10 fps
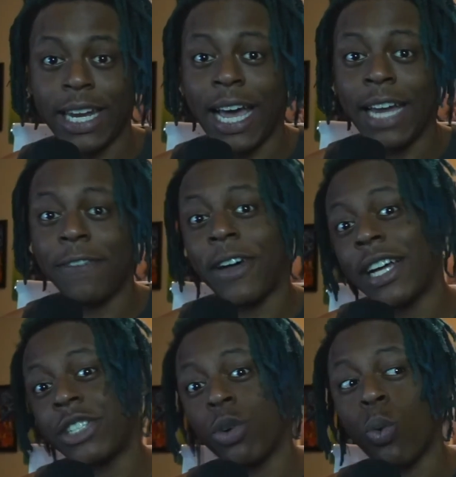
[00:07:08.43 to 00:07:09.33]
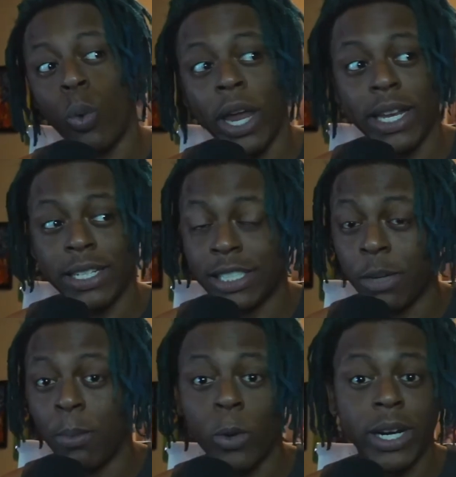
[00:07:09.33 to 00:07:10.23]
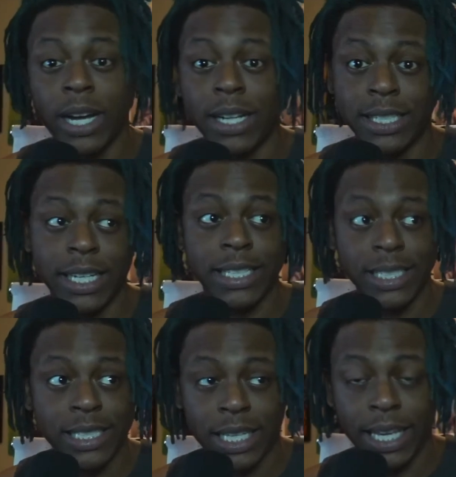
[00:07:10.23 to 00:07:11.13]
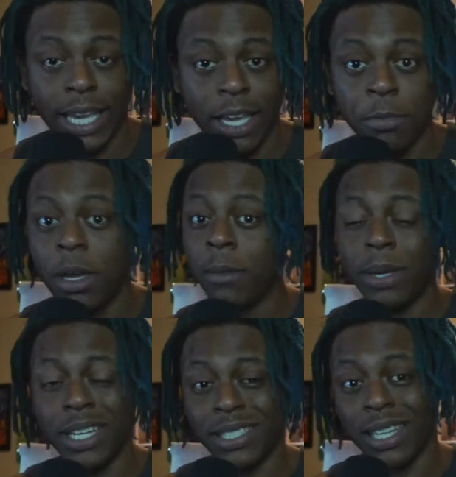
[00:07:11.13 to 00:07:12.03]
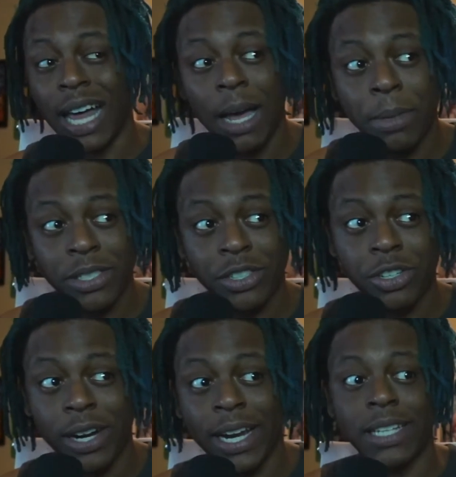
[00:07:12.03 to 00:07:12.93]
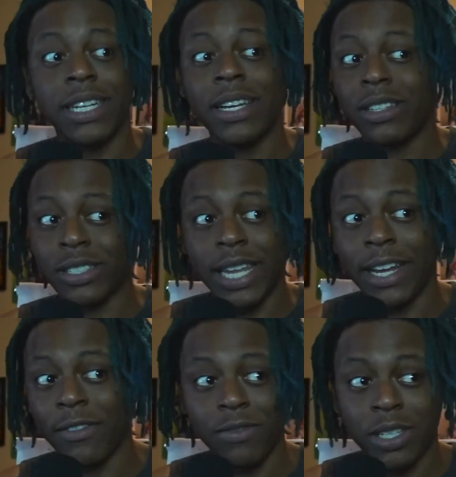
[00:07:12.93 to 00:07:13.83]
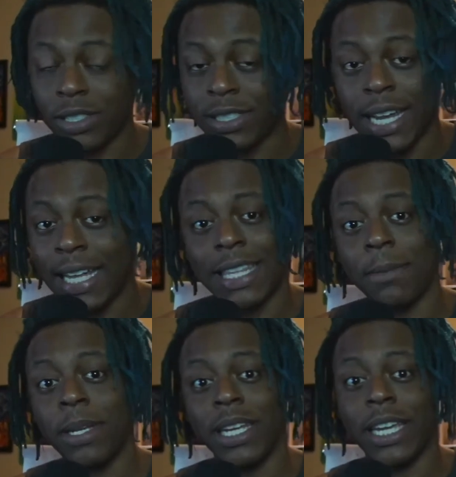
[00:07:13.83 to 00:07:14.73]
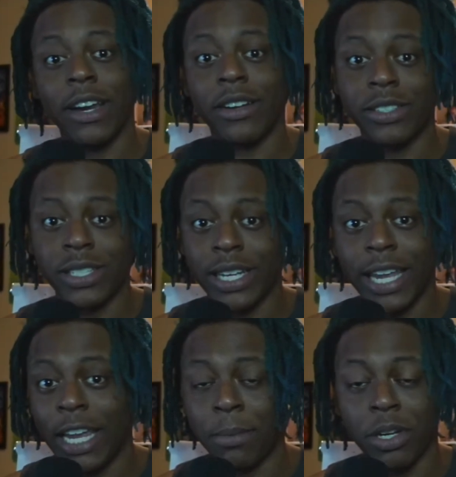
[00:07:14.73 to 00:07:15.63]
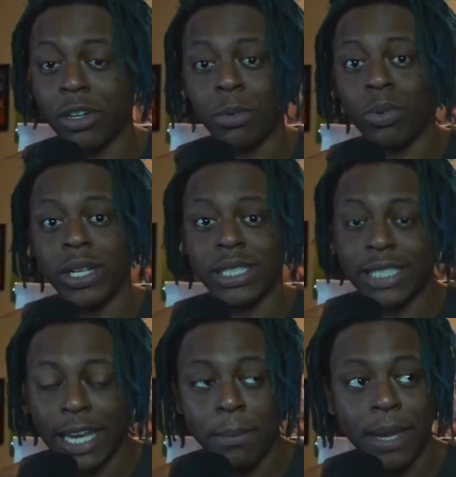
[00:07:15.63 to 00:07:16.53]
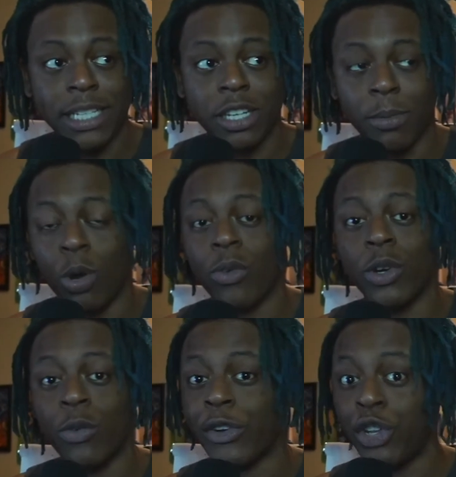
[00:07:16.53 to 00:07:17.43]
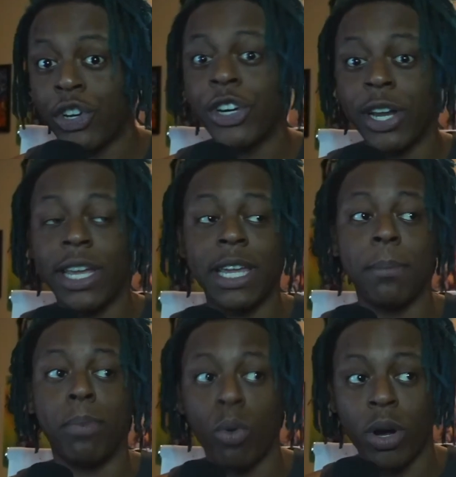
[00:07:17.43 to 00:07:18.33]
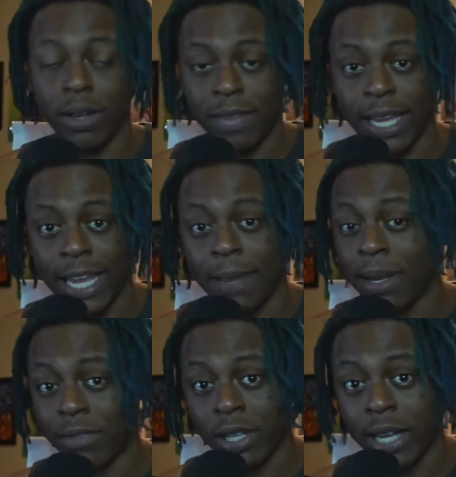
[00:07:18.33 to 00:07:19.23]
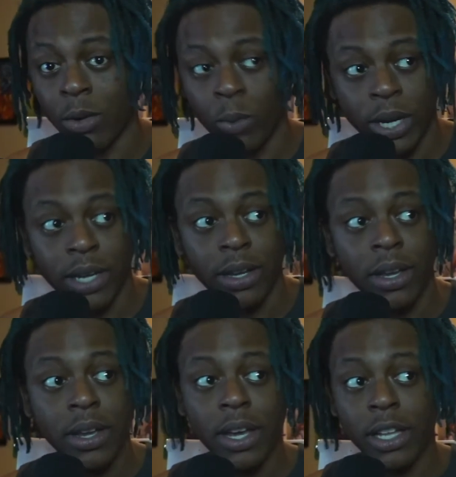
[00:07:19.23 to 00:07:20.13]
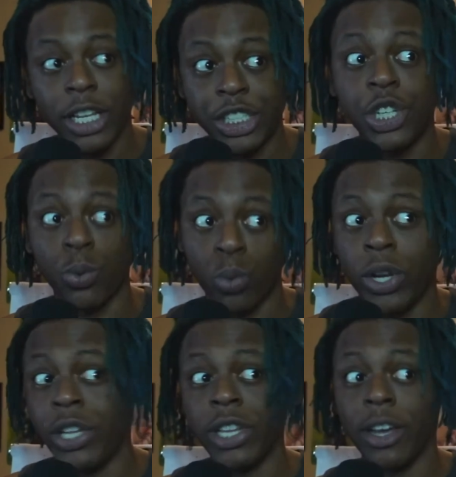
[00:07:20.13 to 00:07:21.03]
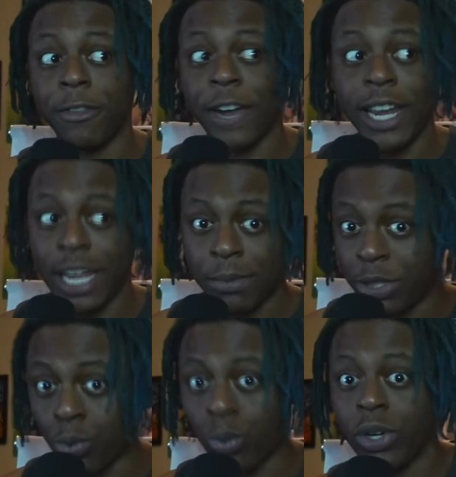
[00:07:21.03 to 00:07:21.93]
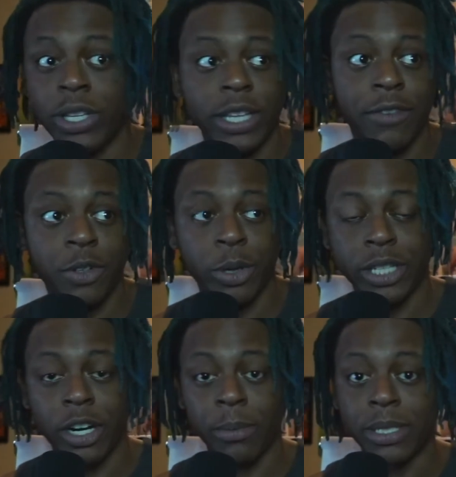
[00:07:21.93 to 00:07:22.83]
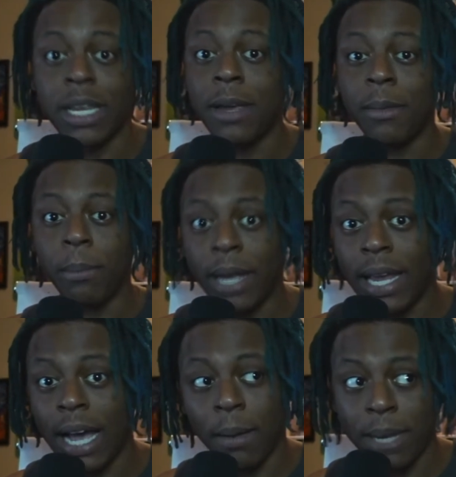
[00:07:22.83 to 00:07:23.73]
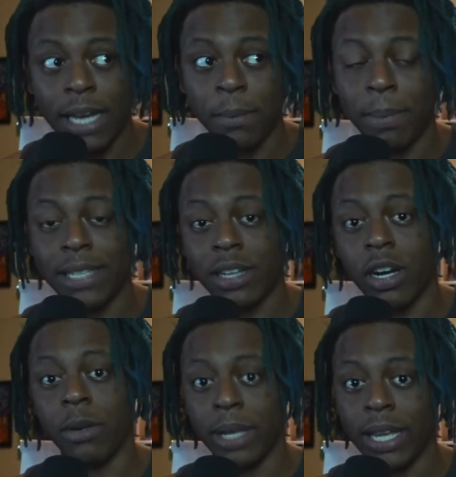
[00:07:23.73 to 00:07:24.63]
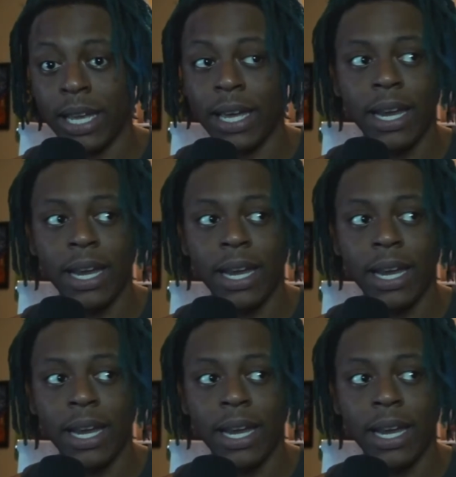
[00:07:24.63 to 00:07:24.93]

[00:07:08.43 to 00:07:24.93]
I'd advise you to wait until more content is into the game, because the lobbies are trash. There's not that many characters in the game. You're going to be running the same matchup over and over, and you're going to get bored of that game after like a week. Unless you really love fighting games, you really love doing tournaments. Me, I'm not a big tournament guy.